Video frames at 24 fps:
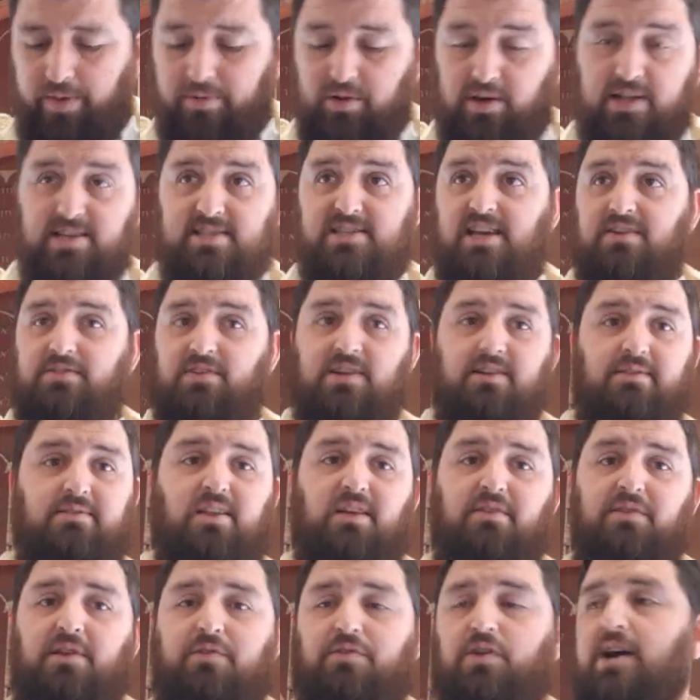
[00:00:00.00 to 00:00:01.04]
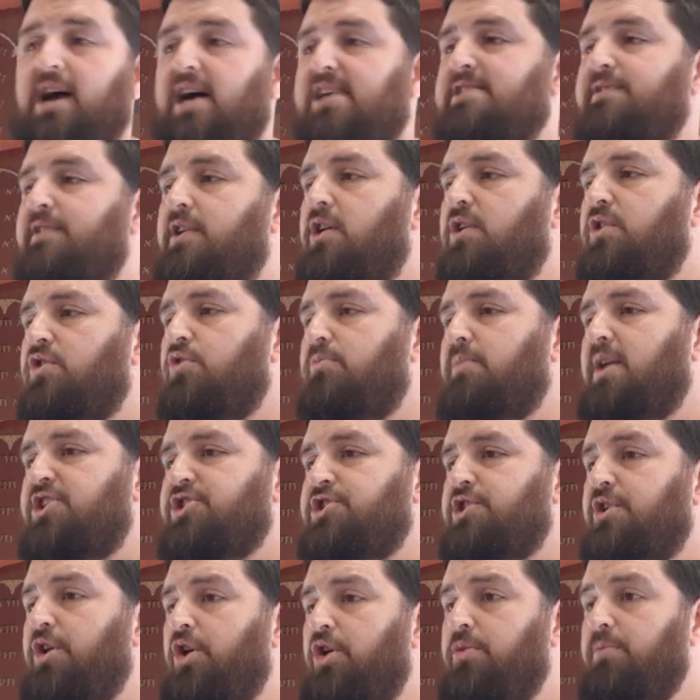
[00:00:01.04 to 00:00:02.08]
You can see it even if you guys have got a Chumash
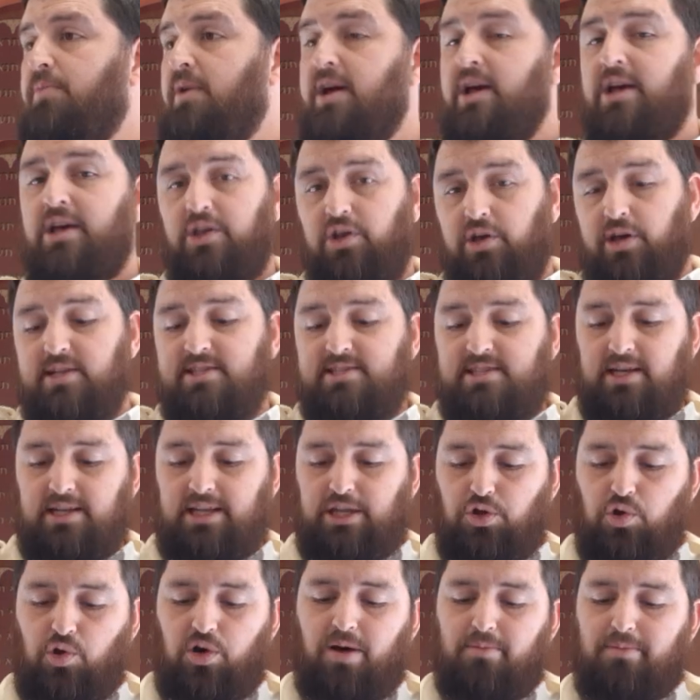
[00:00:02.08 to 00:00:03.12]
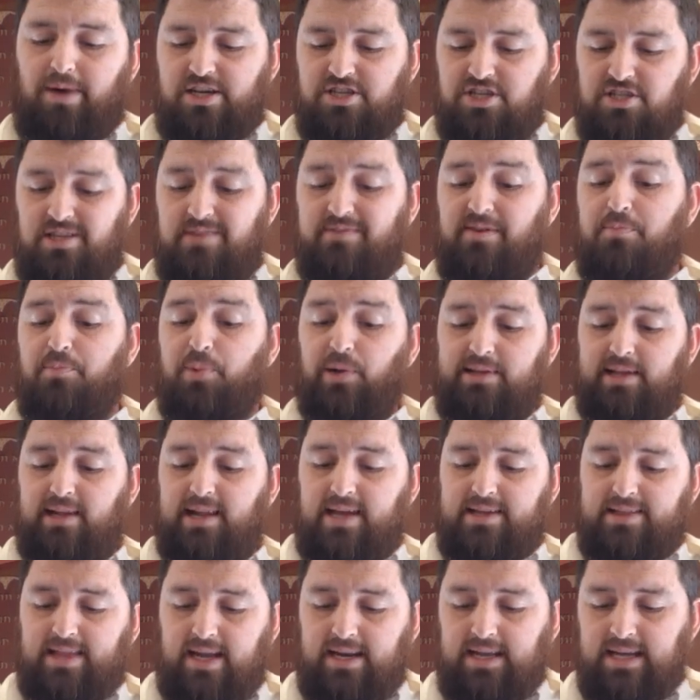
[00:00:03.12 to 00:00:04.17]
at home, you can see it in your Chumash. It's even printed
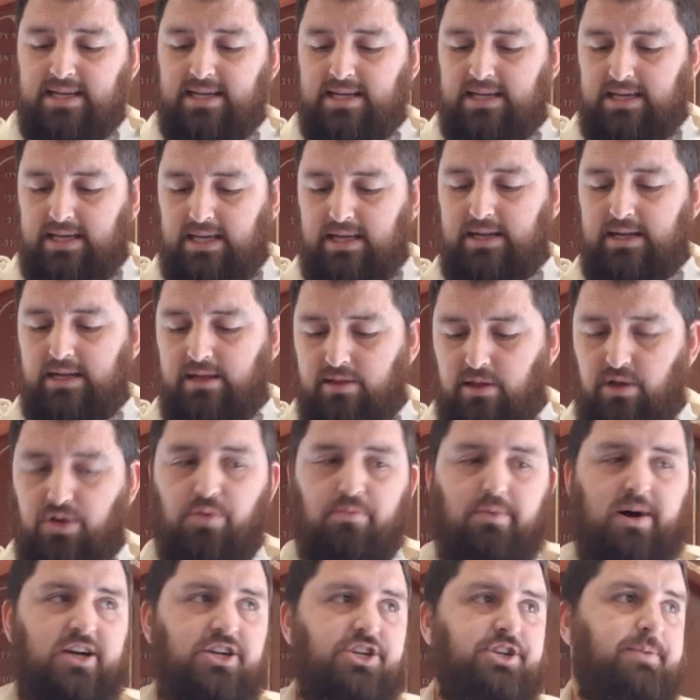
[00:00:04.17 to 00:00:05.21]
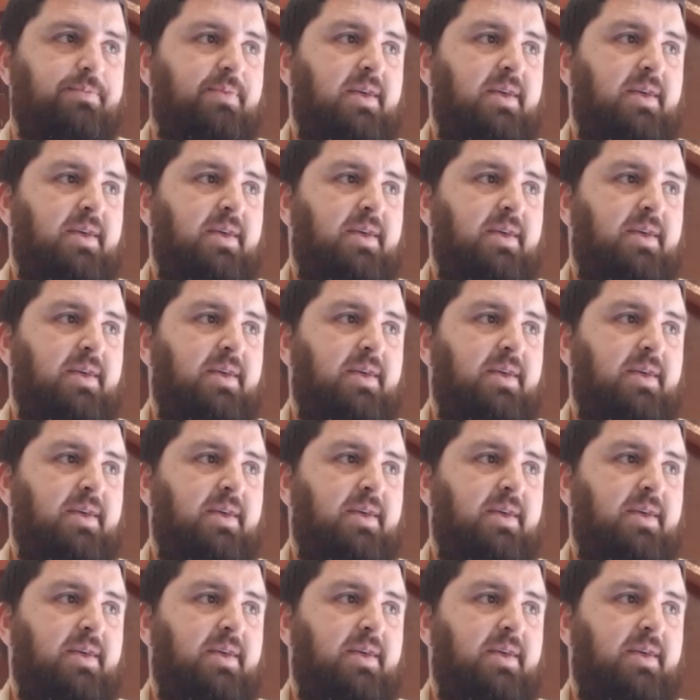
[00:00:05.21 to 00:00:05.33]
like that in the Chumash.